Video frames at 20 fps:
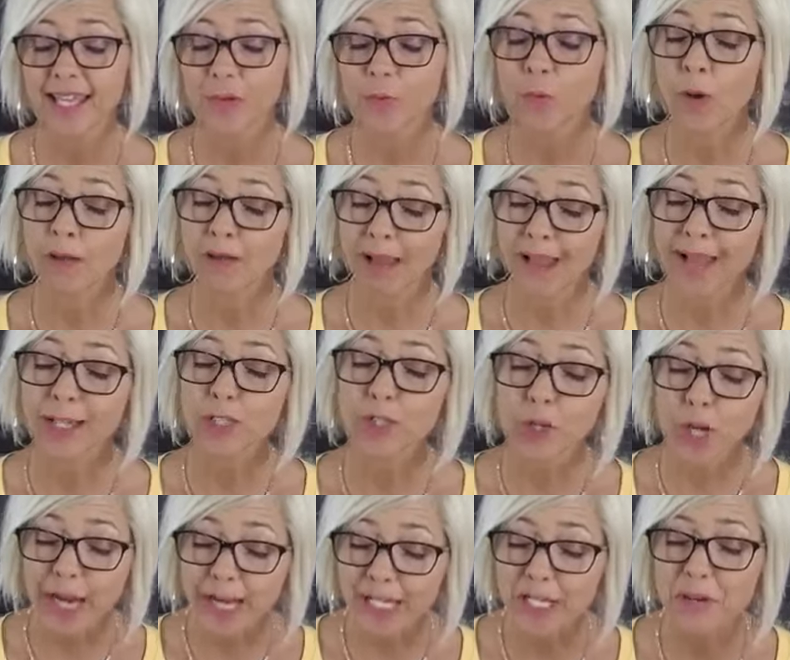well, I
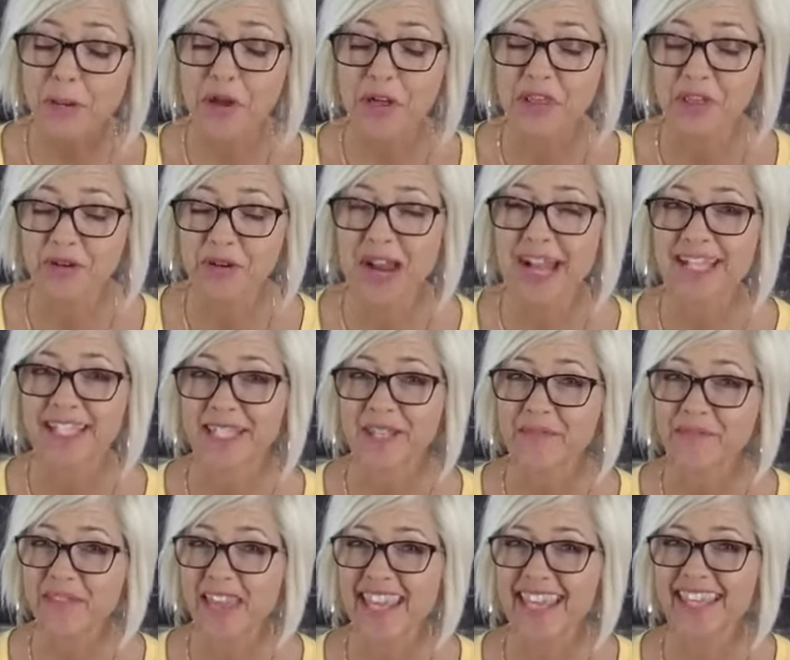tried to put the
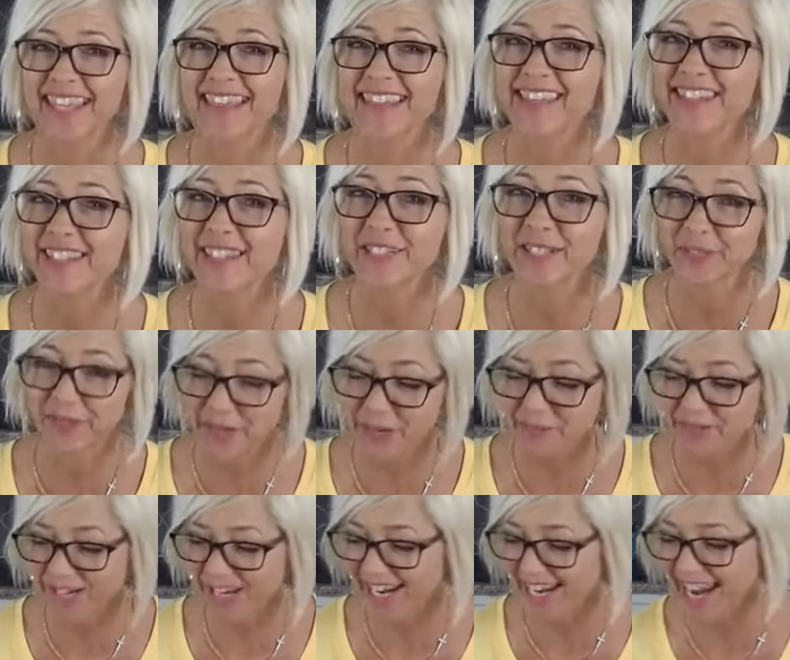recipe in the
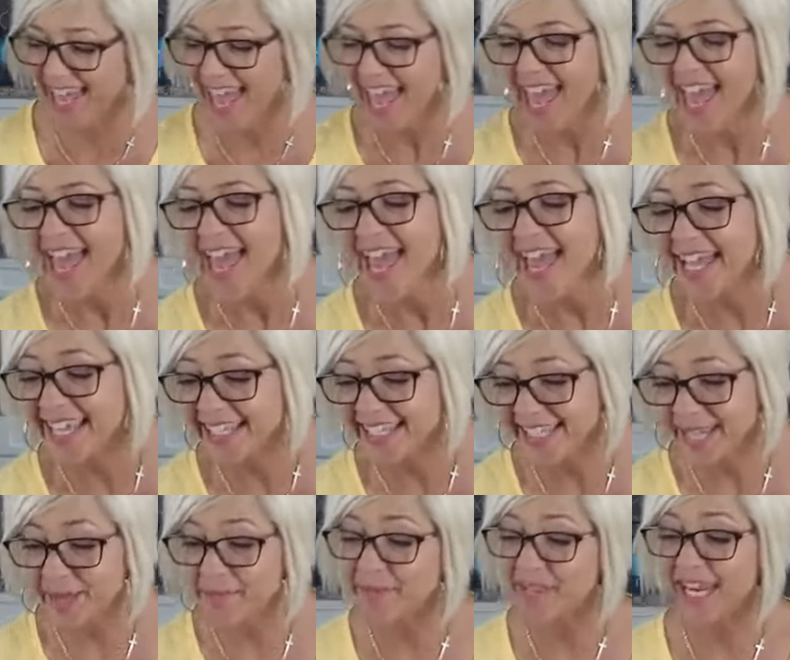description,
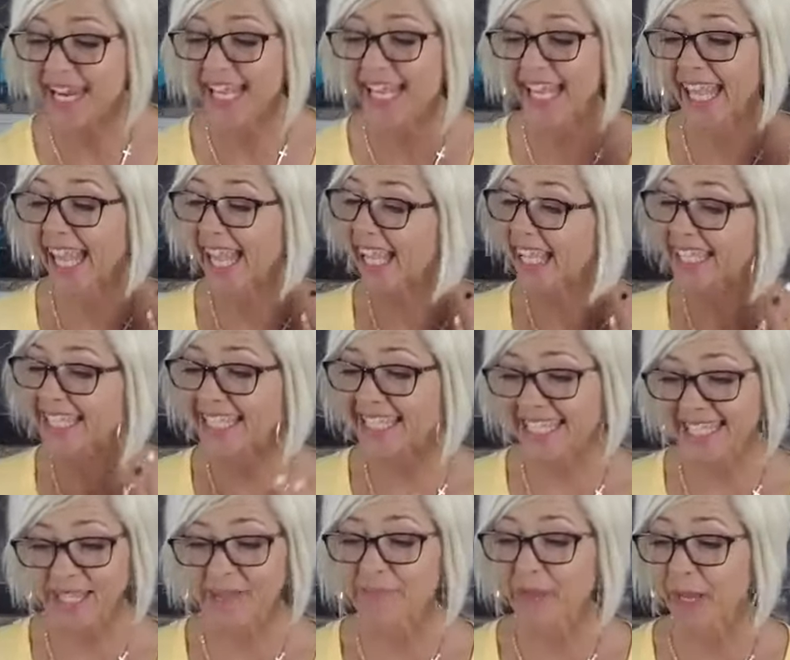except that I can't
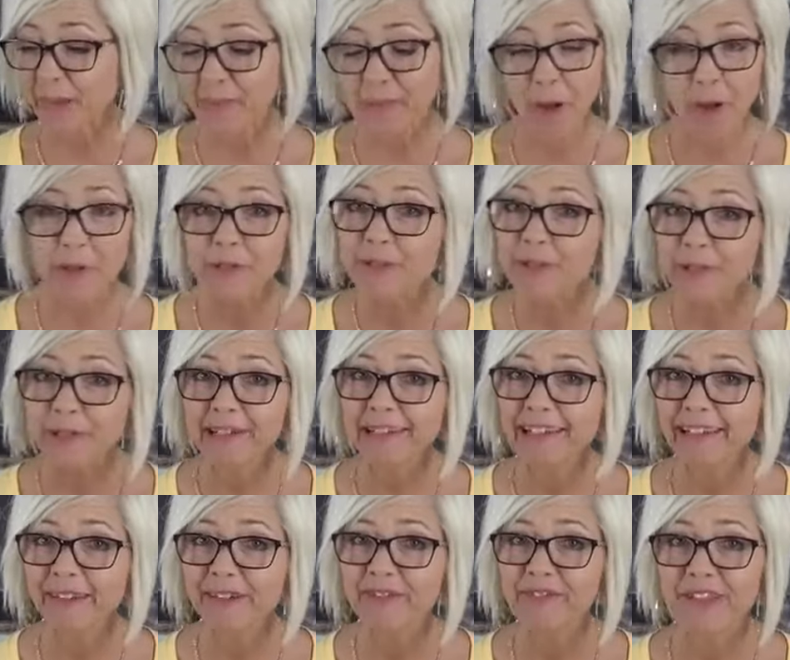see my post right
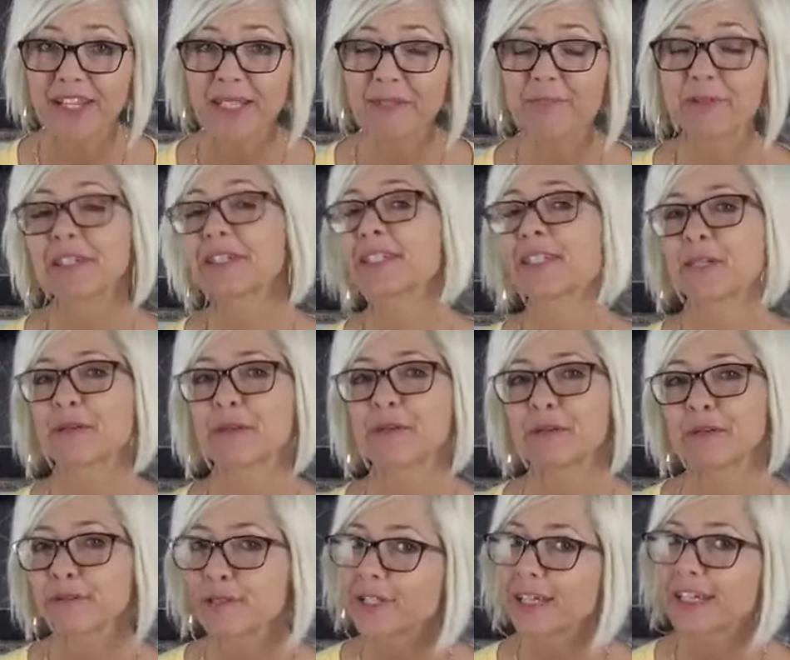now on Facebook, so
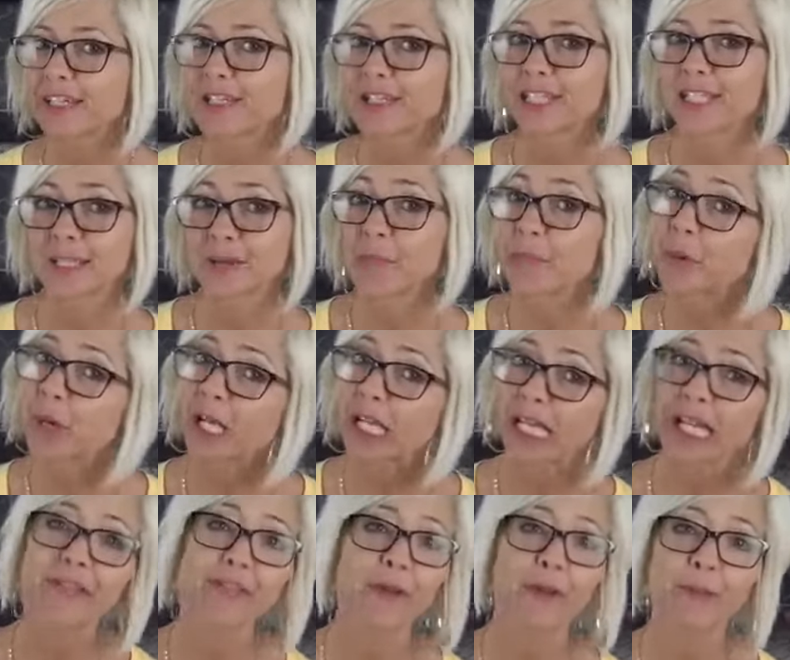usually I just put
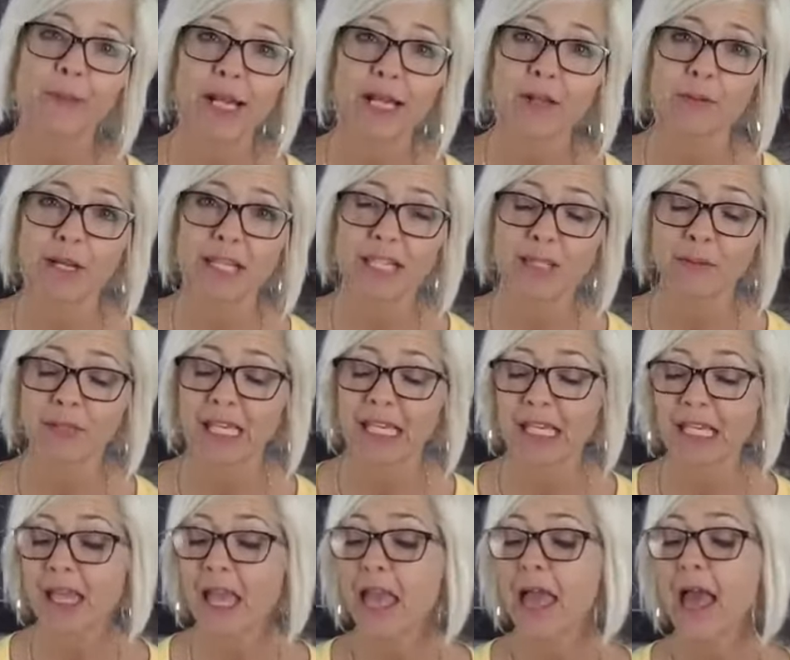it in there right away at the
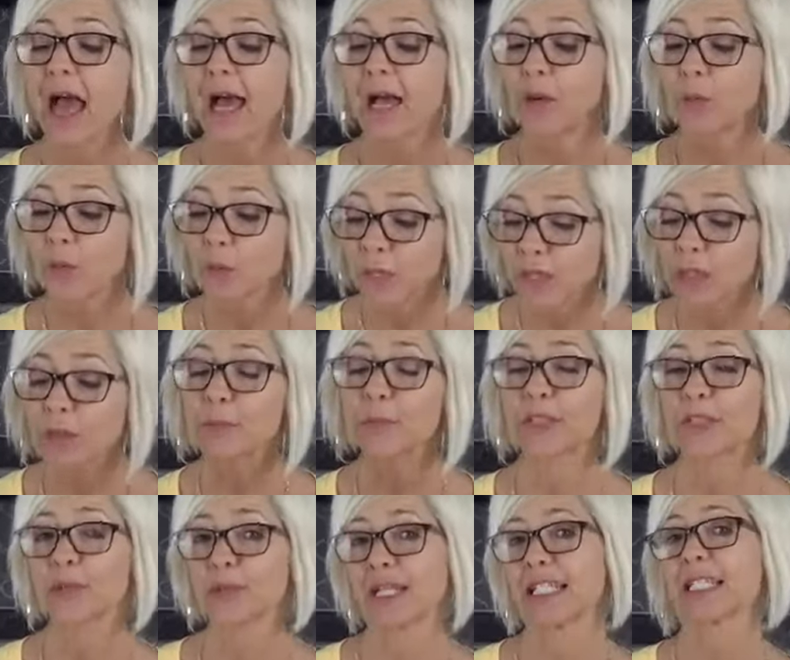beginning. I will
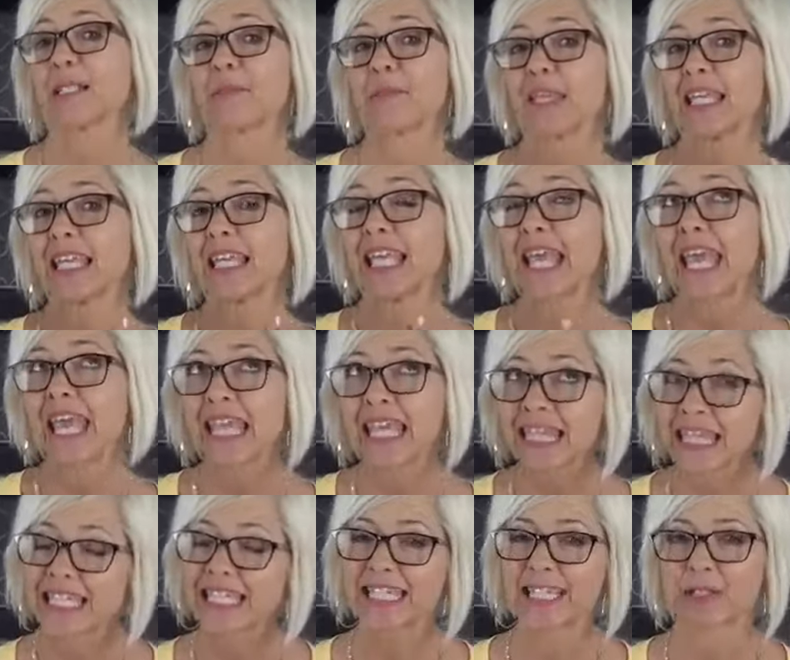put the recipe
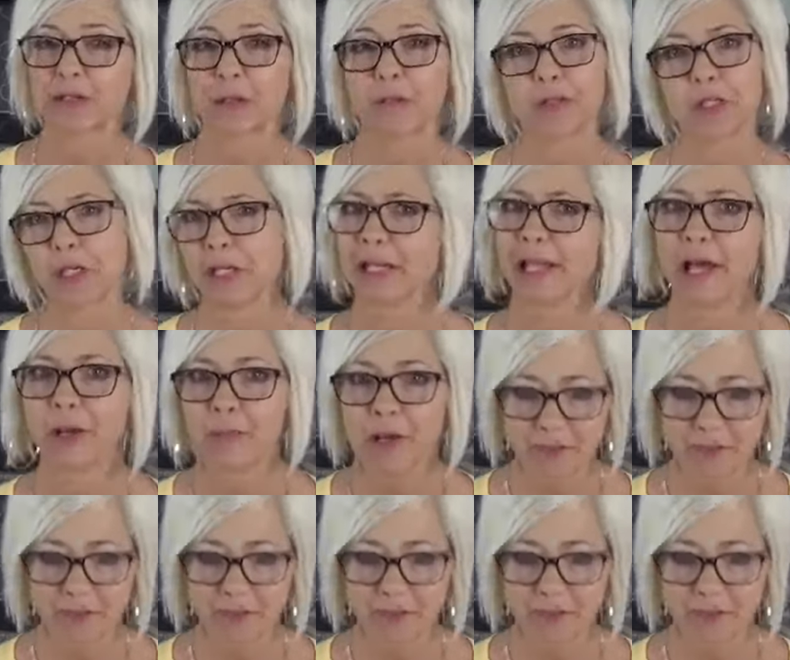in the description. How